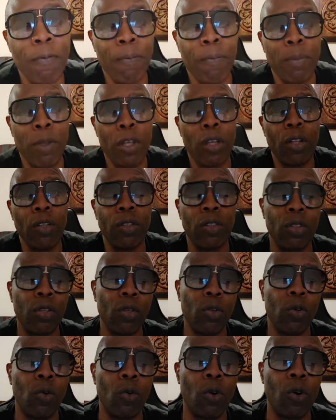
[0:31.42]
built
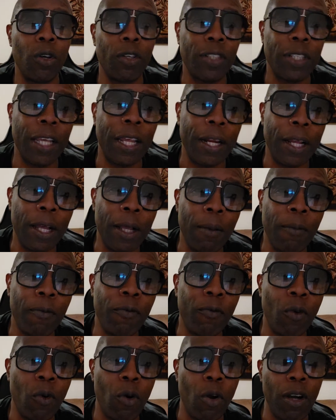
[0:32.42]
or set up
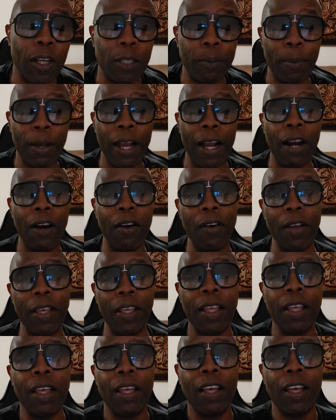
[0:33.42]
for
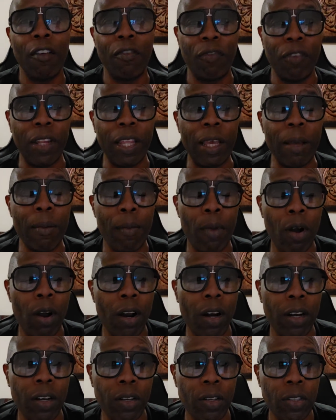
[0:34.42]
aspiring affiliate
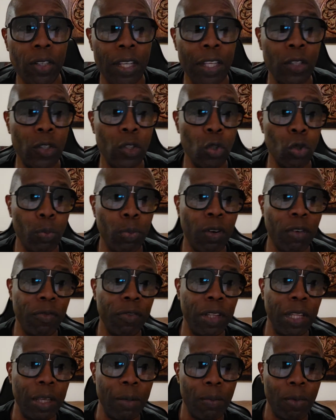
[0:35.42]
marketers and super
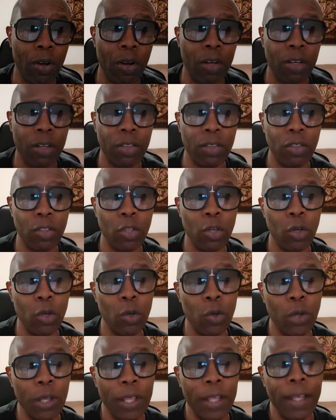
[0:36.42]
affiliate marketers.
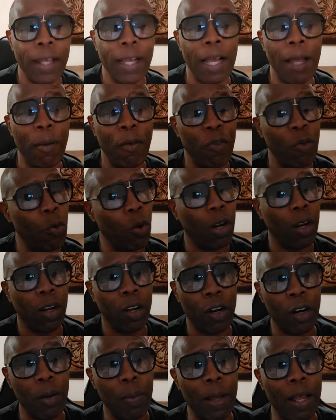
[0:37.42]
So uh, if you want to
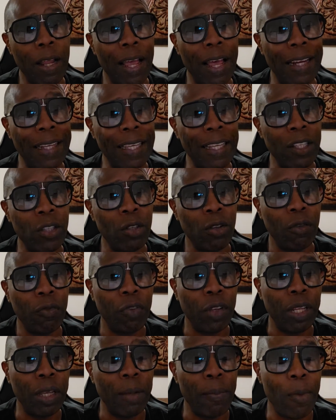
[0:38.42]
learn about how to get into
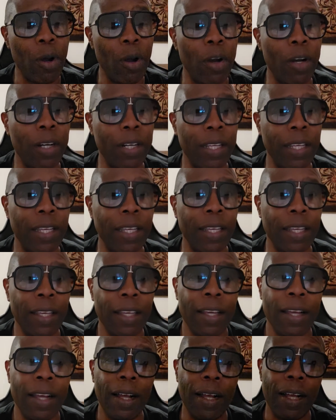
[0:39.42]
affiliate marketing,
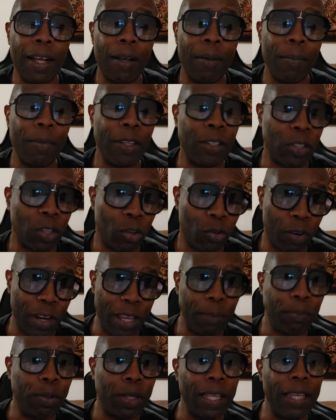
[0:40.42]
um, it's a
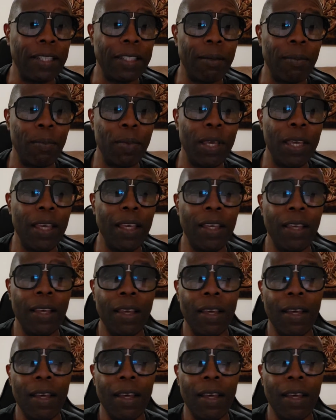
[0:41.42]
great place to be.